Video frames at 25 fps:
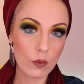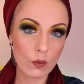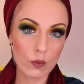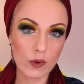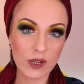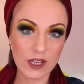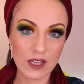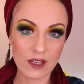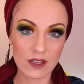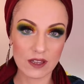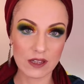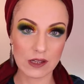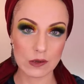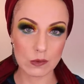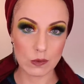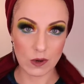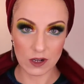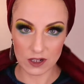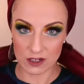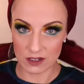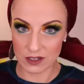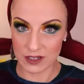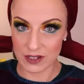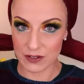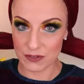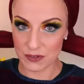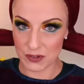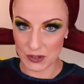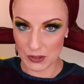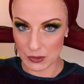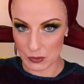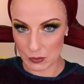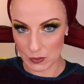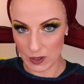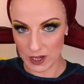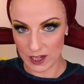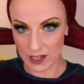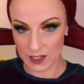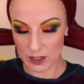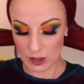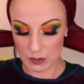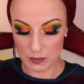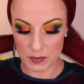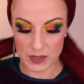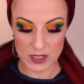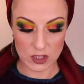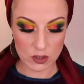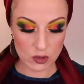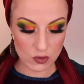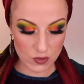wiggly woggly for a
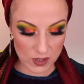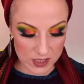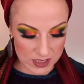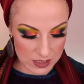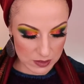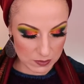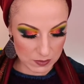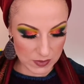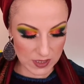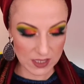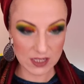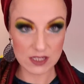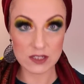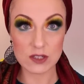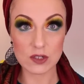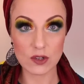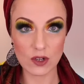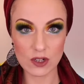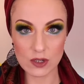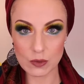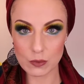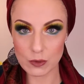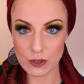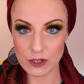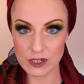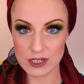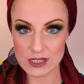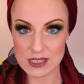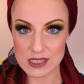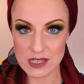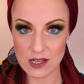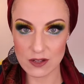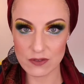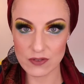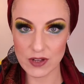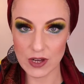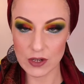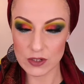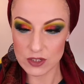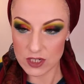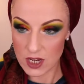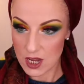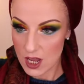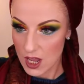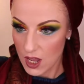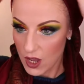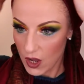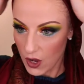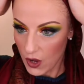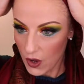while, but trust me, it's going to work itself out.
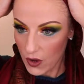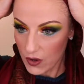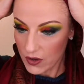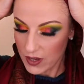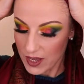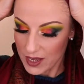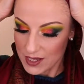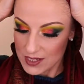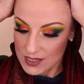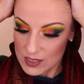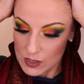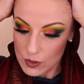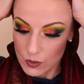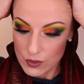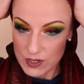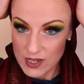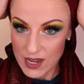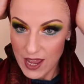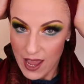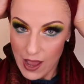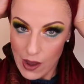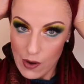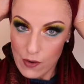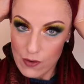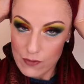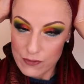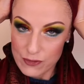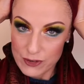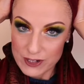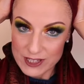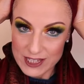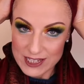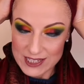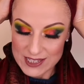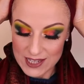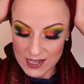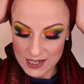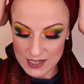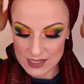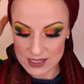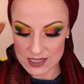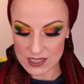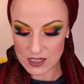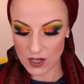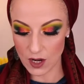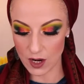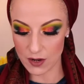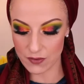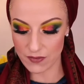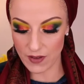Okay, so now for the
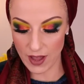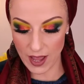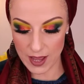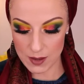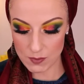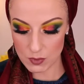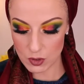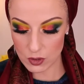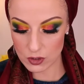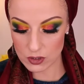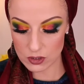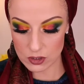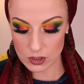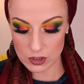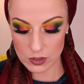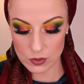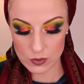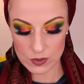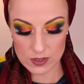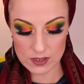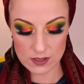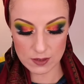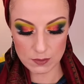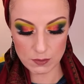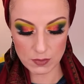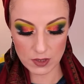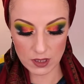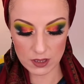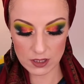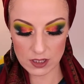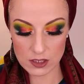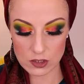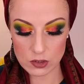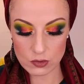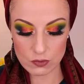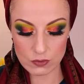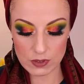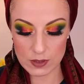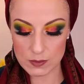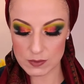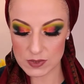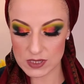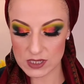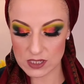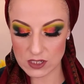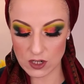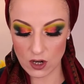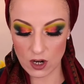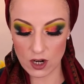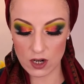second scarf, I'm going to use the Million
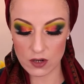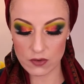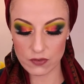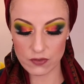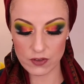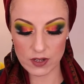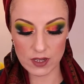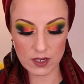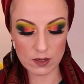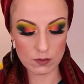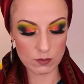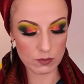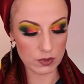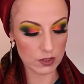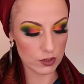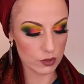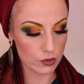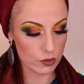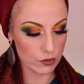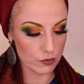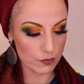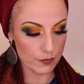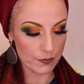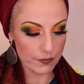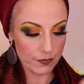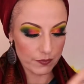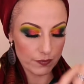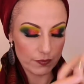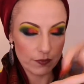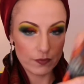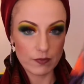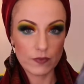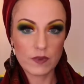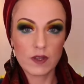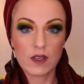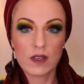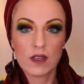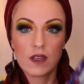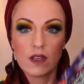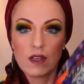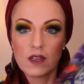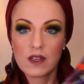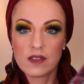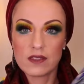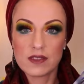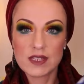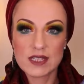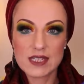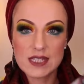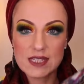Dreams scarf in blue.
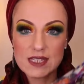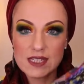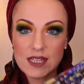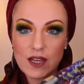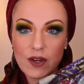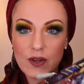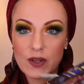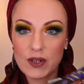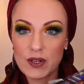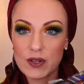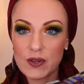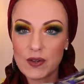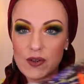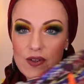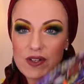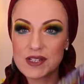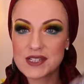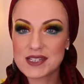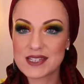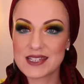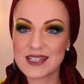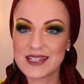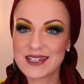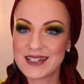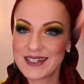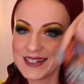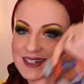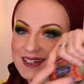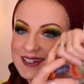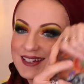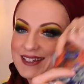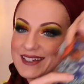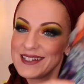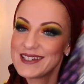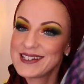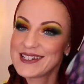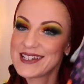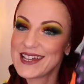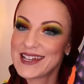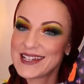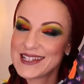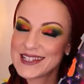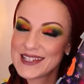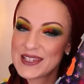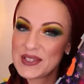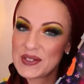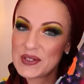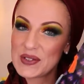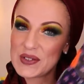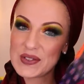This is how it looks.
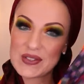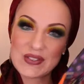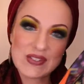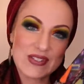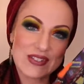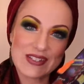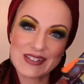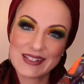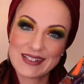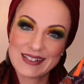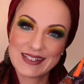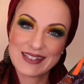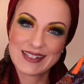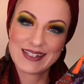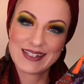Tassels.